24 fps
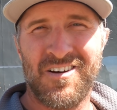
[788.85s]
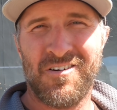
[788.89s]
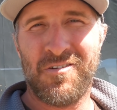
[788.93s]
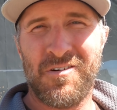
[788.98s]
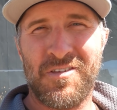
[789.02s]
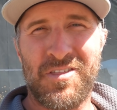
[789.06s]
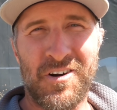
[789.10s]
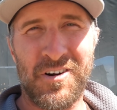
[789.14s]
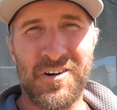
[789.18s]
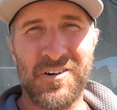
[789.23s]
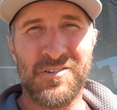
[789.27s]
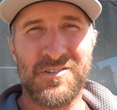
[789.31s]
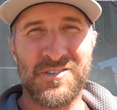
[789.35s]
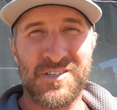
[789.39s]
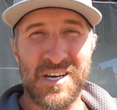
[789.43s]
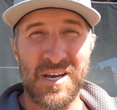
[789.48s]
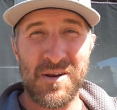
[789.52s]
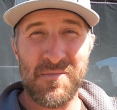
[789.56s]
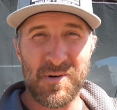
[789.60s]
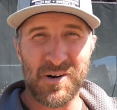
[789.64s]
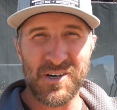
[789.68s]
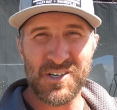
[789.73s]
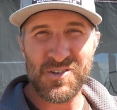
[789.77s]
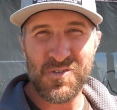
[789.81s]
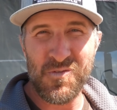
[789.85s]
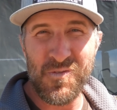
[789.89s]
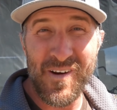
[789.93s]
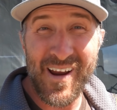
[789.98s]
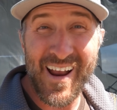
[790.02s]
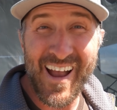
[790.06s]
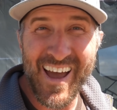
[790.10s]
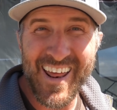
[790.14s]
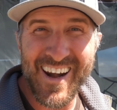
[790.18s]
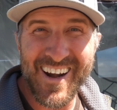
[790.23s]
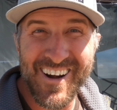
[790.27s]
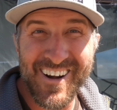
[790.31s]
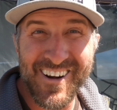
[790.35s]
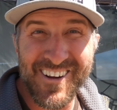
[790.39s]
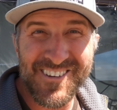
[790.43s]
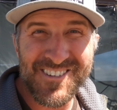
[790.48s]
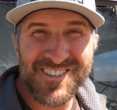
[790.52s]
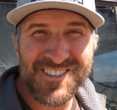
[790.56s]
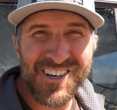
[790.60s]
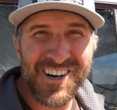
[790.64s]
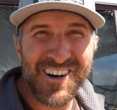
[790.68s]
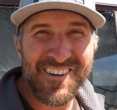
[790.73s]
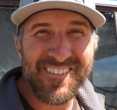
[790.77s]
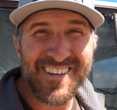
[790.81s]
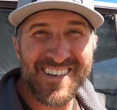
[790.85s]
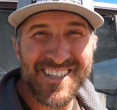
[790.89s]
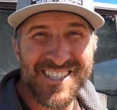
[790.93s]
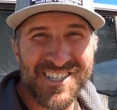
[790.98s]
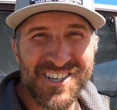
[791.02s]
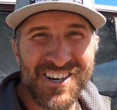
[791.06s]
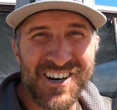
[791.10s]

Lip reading: With our new steamers, we got our new service